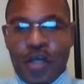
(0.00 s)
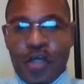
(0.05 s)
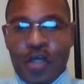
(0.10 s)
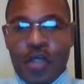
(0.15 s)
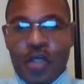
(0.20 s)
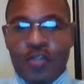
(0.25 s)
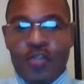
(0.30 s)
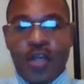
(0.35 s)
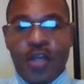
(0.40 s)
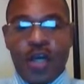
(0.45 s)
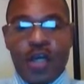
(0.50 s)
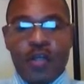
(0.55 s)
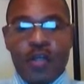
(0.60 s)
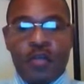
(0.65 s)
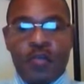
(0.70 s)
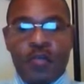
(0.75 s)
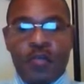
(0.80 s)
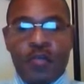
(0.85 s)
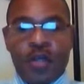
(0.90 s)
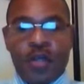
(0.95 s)
He stayed
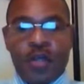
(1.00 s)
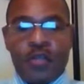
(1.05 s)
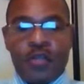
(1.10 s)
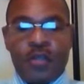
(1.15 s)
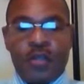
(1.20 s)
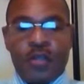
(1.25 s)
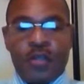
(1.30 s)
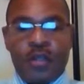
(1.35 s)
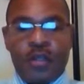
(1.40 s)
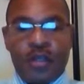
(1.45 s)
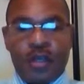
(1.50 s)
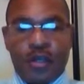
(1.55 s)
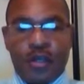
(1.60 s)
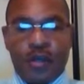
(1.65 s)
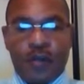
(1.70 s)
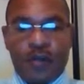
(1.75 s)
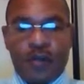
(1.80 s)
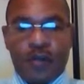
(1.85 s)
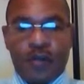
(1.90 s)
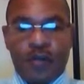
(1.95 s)
in the place he
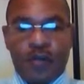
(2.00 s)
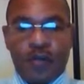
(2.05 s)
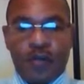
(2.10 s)
lived,